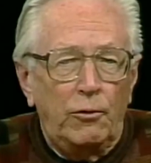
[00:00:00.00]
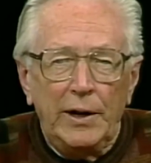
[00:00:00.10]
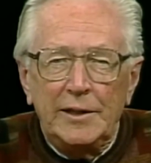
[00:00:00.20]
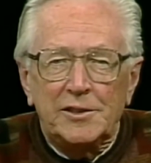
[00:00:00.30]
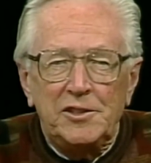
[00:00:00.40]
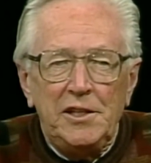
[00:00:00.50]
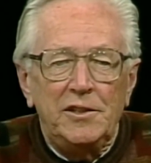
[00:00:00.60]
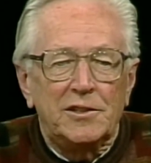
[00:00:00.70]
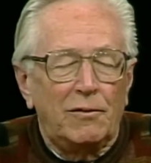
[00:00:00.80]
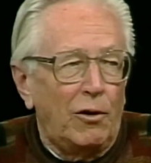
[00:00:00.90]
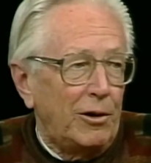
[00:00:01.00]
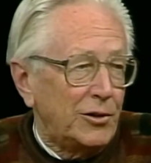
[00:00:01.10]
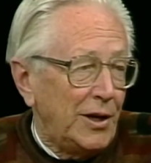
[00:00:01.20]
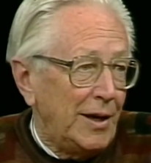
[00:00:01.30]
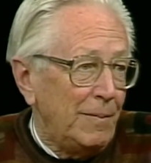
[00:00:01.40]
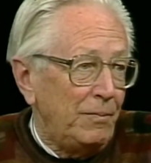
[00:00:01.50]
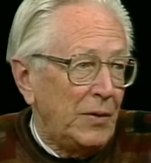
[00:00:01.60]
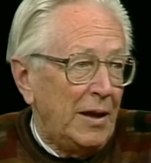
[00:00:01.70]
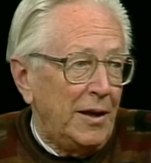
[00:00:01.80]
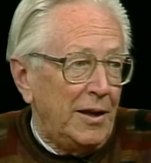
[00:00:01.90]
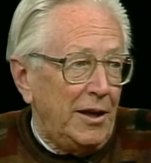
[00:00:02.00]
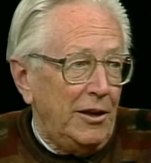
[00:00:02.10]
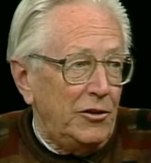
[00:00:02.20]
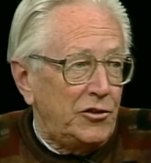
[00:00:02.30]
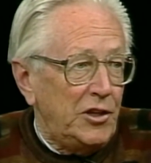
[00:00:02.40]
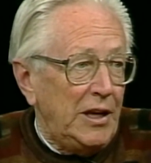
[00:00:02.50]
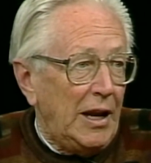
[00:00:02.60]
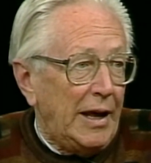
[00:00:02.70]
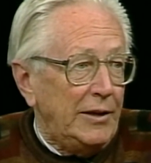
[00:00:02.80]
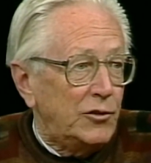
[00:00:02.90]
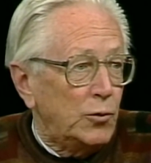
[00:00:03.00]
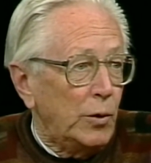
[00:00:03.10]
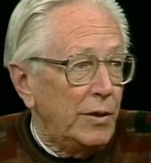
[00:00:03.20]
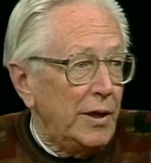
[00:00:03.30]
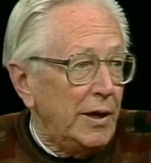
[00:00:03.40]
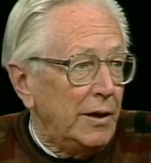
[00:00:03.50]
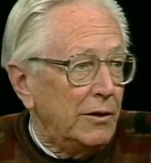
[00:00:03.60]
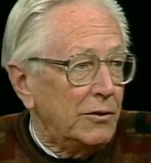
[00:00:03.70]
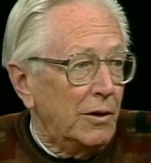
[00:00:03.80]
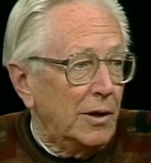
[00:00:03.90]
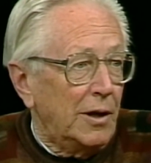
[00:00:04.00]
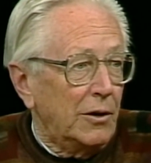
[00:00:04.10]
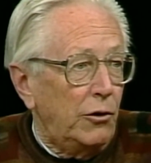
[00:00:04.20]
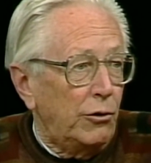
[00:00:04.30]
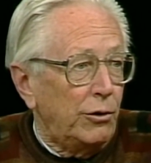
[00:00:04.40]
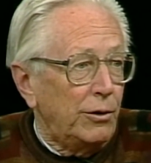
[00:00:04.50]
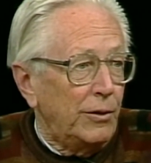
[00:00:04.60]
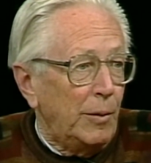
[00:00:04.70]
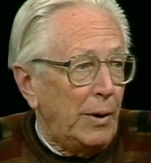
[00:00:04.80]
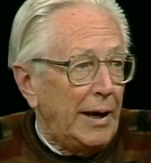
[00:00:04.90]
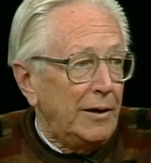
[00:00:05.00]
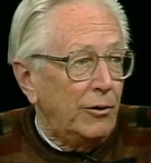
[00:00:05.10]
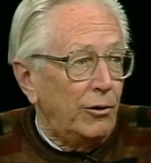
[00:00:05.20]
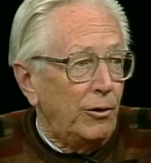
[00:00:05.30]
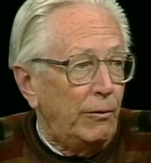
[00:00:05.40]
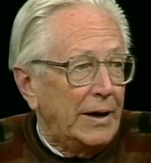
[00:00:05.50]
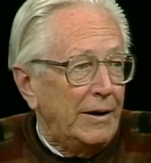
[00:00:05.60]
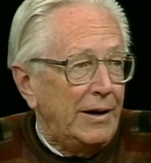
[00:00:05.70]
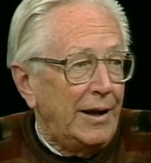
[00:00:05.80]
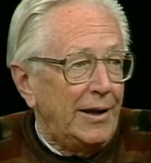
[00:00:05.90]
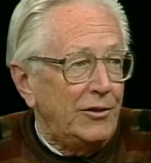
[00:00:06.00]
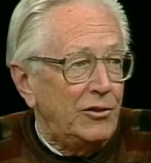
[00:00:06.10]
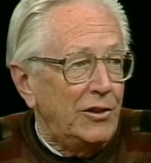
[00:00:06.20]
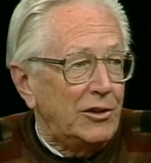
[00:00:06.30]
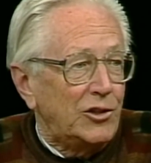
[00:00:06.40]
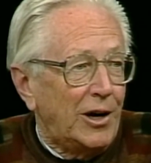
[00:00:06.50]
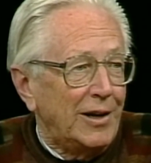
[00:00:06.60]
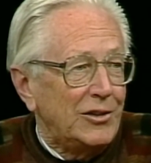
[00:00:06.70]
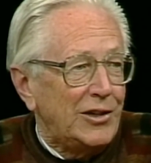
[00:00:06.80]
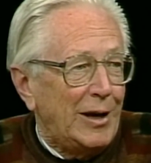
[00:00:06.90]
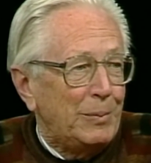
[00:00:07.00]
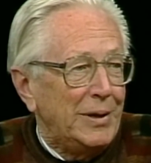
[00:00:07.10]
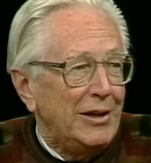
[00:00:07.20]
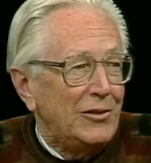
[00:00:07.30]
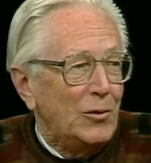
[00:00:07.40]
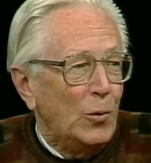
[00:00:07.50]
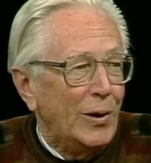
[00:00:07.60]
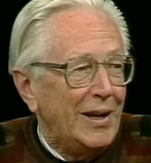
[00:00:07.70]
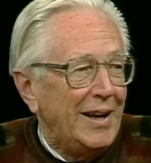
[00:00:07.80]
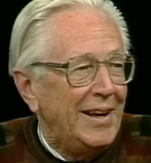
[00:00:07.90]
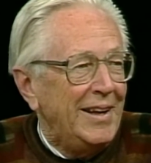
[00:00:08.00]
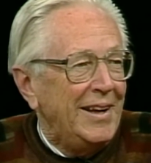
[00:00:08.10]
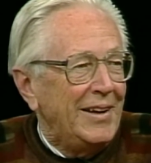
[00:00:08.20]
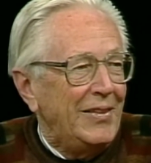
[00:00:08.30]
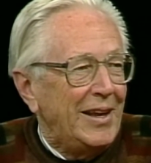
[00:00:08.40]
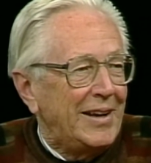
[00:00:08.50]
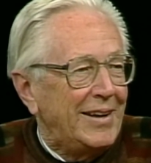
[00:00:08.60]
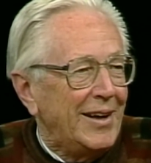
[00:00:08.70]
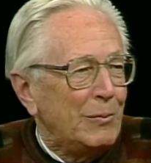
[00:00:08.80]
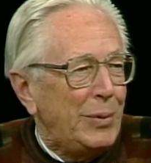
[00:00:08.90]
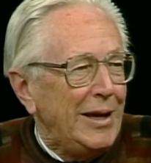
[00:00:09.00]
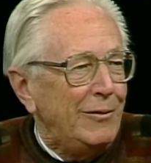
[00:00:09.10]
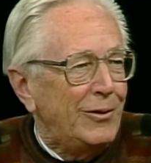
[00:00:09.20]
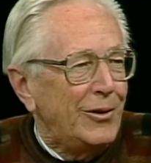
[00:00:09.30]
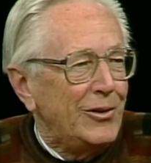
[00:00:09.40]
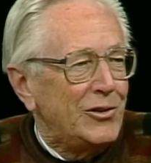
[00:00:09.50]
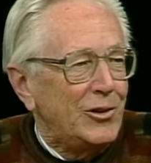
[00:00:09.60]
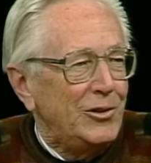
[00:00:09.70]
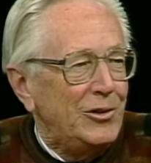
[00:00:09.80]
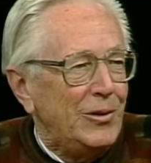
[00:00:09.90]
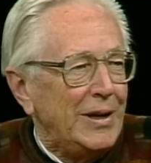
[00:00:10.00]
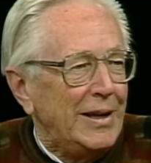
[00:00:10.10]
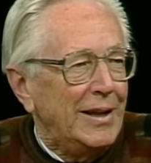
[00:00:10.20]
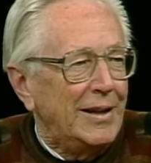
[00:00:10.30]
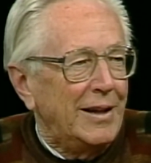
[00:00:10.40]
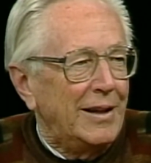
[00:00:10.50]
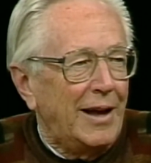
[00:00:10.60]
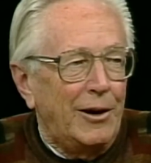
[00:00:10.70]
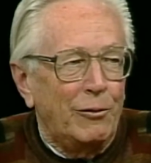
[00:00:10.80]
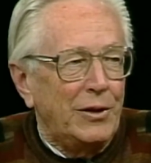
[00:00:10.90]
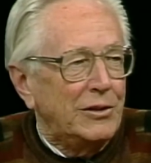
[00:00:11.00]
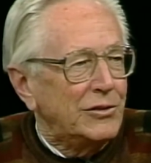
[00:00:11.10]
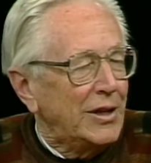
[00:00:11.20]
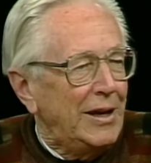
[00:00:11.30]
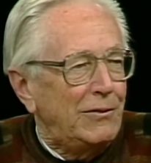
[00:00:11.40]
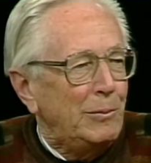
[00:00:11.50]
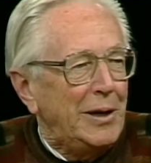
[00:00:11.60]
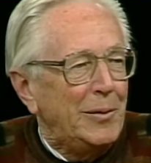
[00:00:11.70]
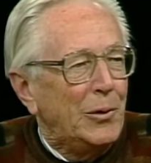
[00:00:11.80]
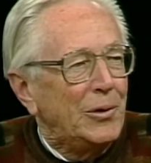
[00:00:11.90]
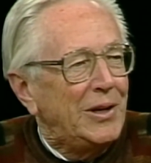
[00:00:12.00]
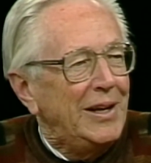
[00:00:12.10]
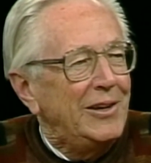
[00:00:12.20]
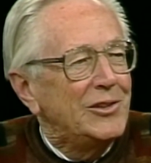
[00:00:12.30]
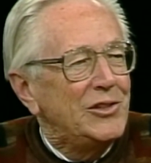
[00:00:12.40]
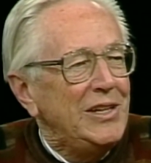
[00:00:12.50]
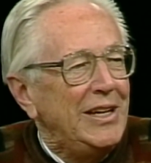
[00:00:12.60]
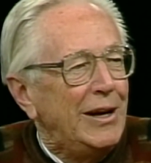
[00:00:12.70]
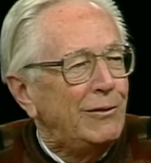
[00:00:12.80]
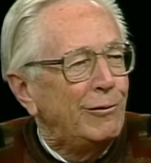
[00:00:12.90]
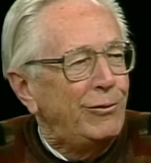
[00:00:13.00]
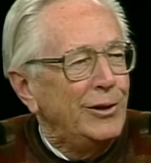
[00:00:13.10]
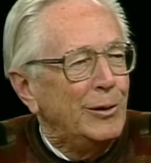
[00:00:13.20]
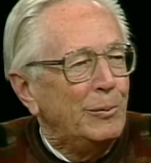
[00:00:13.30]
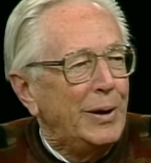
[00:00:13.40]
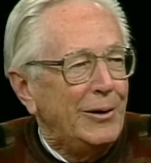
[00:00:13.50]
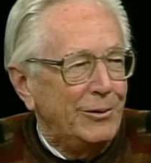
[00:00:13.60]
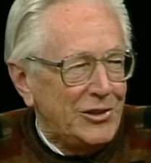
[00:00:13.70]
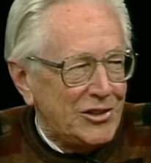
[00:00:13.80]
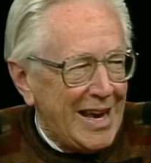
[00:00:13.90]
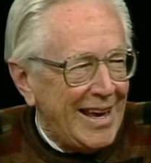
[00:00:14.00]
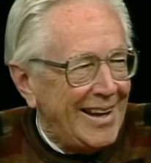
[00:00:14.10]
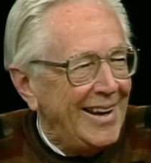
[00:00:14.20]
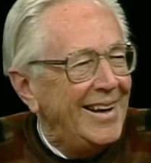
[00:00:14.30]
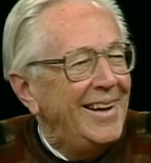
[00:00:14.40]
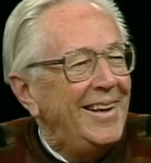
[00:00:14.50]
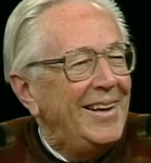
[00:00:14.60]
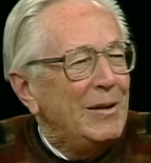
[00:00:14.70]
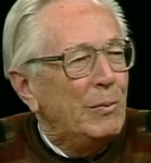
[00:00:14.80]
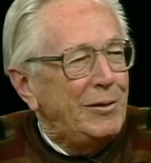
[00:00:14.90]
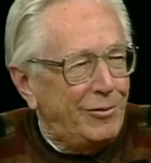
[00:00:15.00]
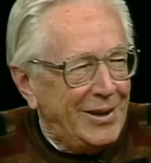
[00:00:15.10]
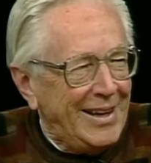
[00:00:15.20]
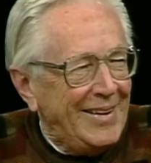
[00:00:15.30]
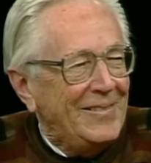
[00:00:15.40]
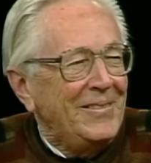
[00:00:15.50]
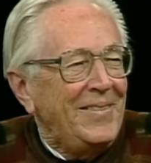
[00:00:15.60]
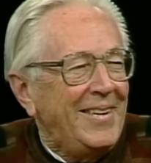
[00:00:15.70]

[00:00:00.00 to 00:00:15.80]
great scenes of all time is City Lights, where the blind girl recognizes that Charlie Chaplin is the one that paid for her surgery. I don't think there's ever been a more tender scene ever filmed, but it was sad, but funny.